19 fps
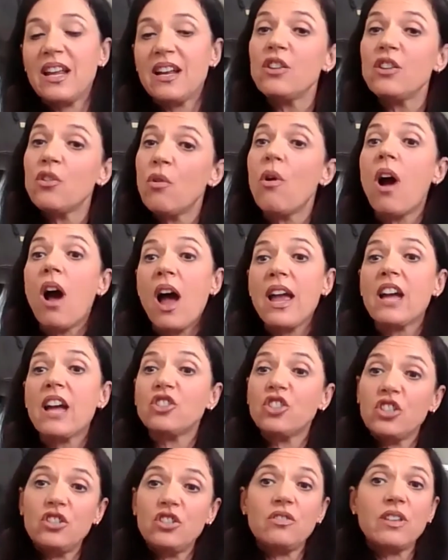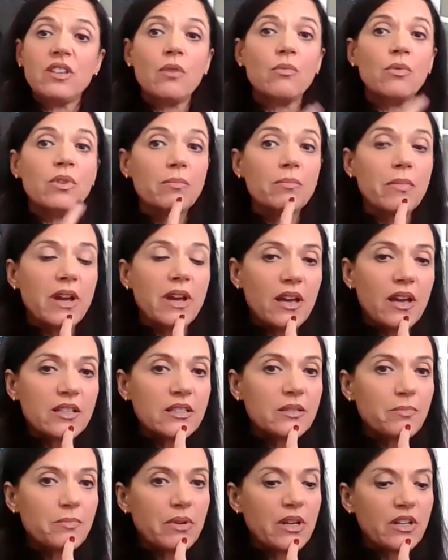And I know I actually do that with my
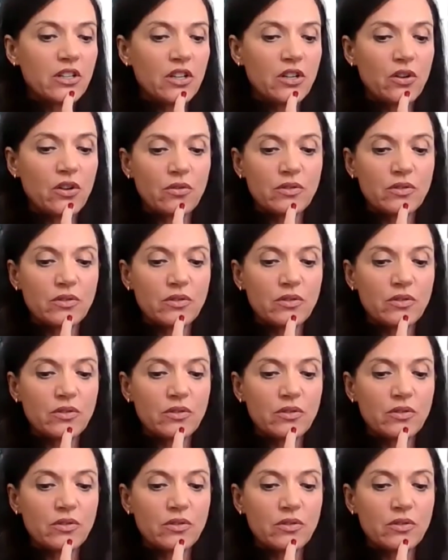husband.